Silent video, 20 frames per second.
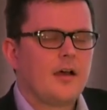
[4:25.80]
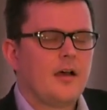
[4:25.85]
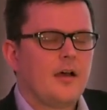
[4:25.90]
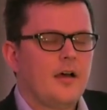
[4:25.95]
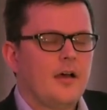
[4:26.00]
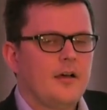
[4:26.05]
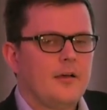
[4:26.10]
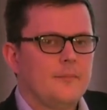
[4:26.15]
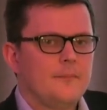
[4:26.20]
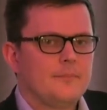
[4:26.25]

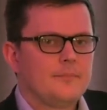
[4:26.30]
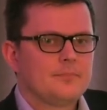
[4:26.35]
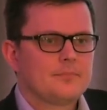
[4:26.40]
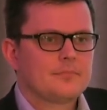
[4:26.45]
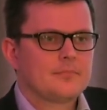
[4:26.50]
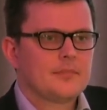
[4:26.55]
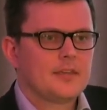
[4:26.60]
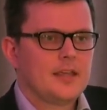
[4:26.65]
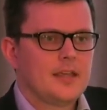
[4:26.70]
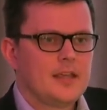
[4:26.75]

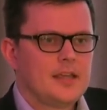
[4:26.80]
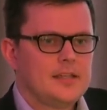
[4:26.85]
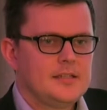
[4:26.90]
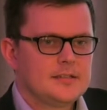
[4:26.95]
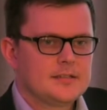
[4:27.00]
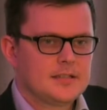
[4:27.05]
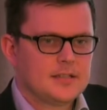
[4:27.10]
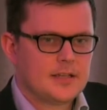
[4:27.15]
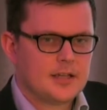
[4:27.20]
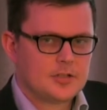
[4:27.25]

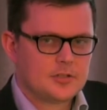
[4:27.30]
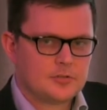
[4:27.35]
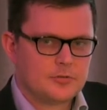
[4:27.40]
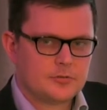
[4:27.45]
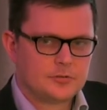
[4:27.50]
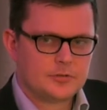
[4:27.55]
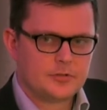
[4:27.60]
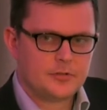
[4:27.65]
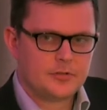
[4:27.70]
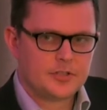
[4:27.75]

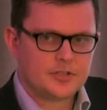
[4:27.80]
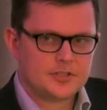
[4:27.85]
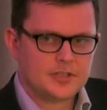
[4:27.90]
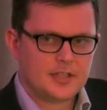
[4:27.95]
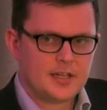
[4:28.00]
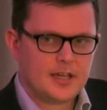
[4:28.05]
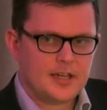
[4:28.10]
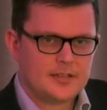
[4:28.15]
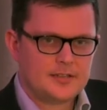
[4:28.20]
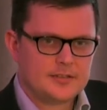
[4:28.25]
International
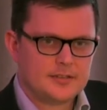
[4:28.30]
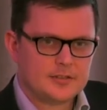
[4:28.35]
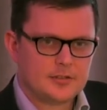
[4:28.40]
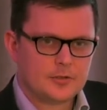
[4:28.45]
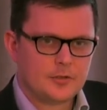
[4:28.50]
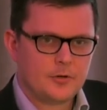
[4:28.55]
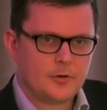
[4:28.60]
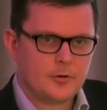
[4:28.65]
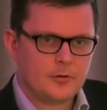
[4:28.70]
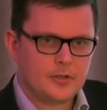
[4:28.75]
surrogacy cases
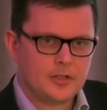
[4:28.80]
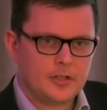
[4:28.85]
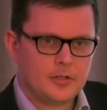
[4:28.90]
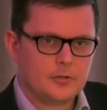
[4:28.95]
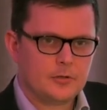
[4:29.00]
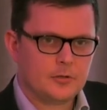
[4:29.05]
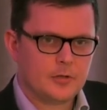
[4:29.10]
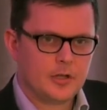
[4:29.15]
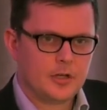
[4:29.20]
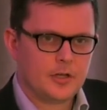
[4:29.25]
are currently
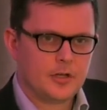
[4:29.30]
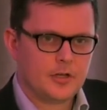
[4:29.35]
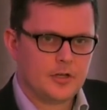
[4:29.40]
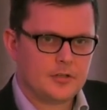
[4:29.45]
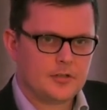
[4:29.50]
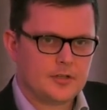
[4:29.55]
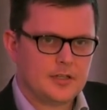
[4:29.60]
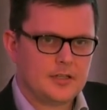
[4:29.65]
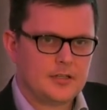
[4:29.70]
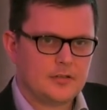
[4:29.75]
all
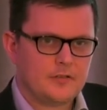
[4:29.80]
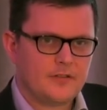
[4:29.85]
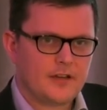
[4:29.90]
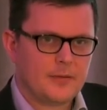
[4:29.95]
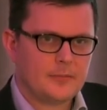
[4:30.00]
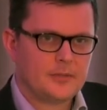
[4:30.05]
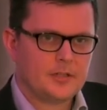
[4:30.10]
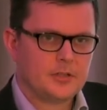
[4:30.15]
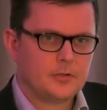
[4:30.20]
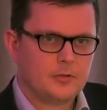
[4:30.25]
heard in the
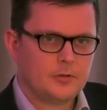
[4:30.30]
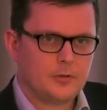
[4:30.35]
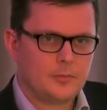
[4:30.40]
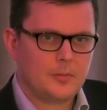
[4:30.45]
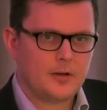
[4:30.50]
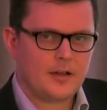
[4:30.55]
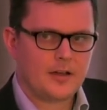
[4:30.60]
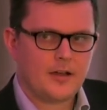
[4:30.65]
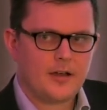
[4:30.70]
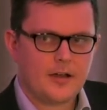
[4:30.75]
family
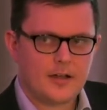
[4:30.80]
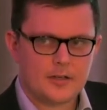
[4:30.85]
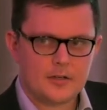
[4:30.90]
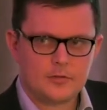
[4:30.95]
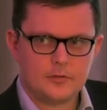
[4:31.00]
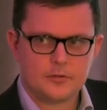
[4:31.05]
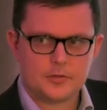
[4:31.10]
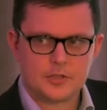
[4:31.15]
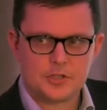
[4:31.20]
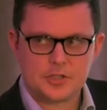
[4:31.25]
court by high
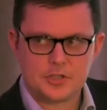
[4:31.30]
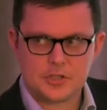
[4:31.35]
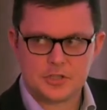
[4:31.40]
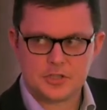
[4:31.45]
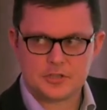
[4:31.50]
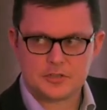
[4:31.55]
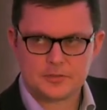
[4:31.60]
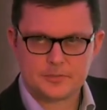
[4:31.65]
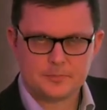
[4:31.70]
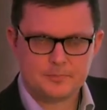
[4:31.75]
court
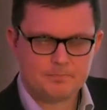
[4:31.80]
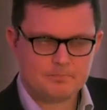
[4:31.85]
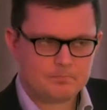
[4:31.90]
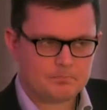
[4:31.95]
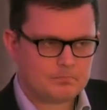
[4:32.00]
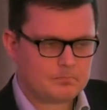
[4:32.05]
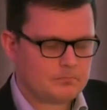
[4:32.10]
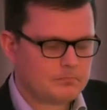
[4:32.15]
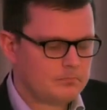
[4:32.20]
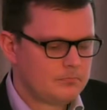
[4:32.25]
judges.
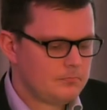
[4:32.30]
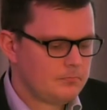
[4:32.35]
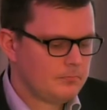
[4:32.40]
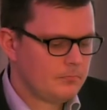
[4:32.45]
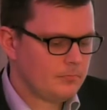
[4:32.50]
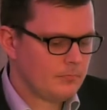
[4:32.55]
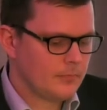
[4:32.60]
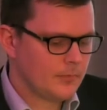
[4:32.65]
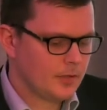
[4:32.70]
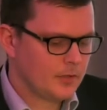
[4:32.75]

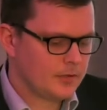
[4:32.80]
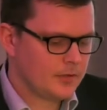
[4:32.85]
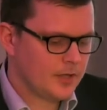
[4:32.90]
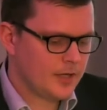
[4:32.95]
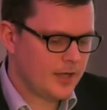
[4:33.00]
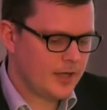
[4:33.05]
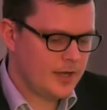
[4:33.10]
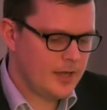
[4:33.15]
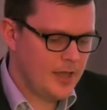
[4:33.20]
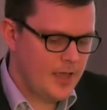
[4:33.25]

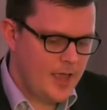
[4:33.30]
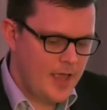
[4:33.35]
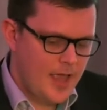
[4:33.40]
Okay,